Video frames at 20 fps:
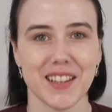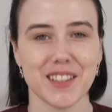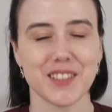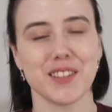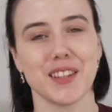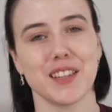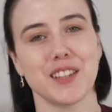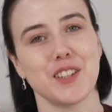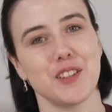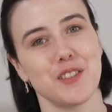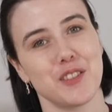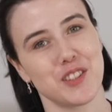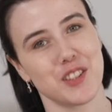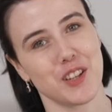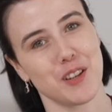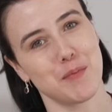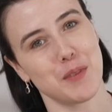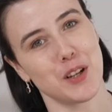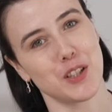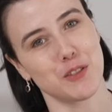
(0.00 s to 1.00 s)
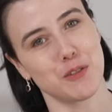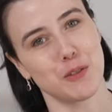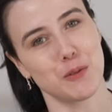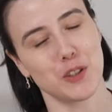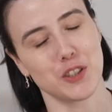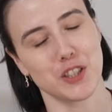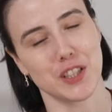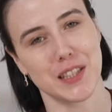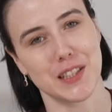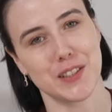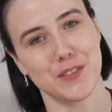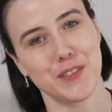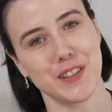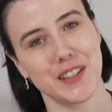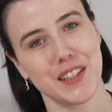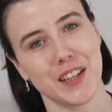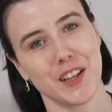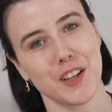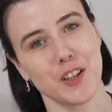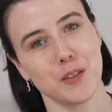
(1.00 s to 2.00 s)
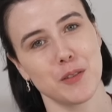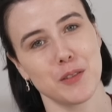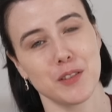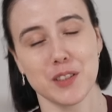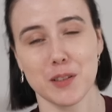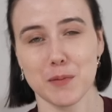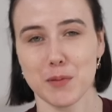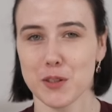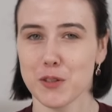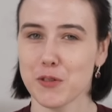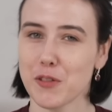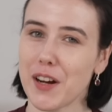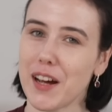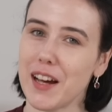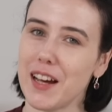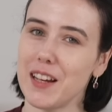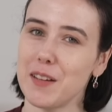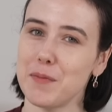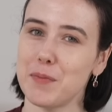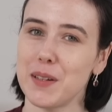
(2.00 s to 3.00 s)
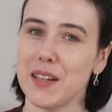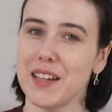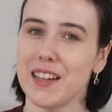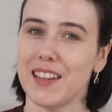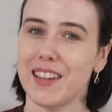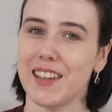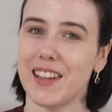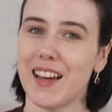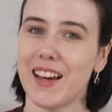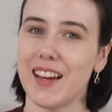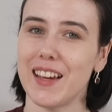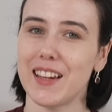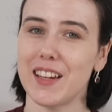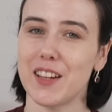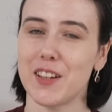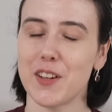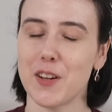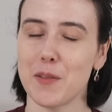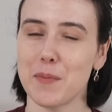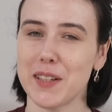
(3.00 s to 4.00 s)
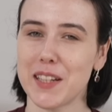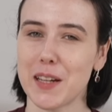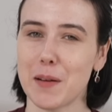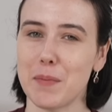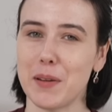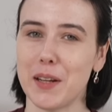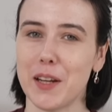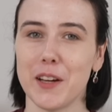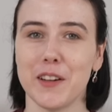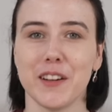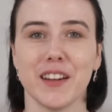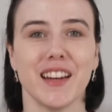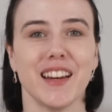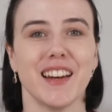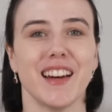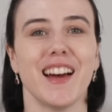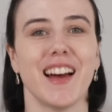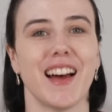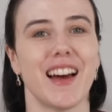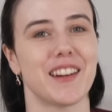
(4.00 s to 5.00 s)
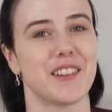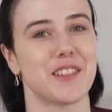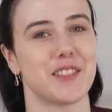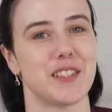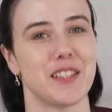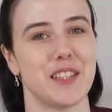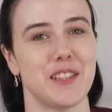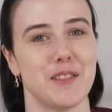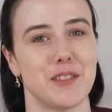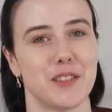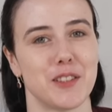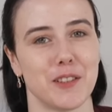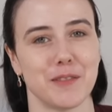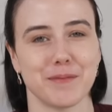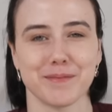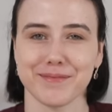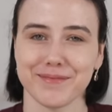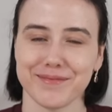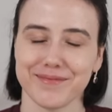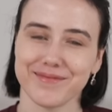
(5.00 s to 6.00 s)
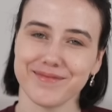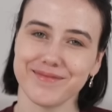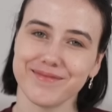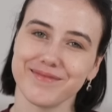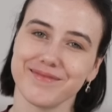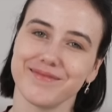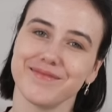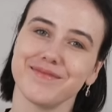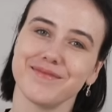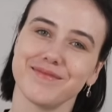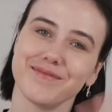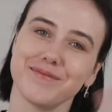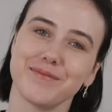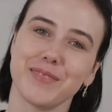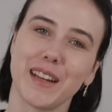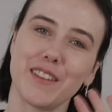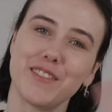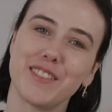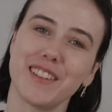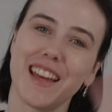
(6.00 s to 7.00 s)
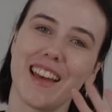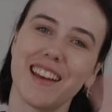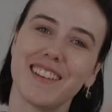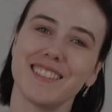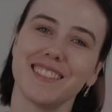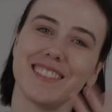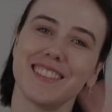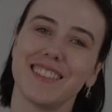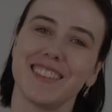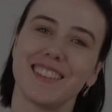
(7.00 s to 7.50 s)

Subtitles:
So thank you so much for watching this video. Subscribe, like, comment down below, and I'll see you soon. Bye for now.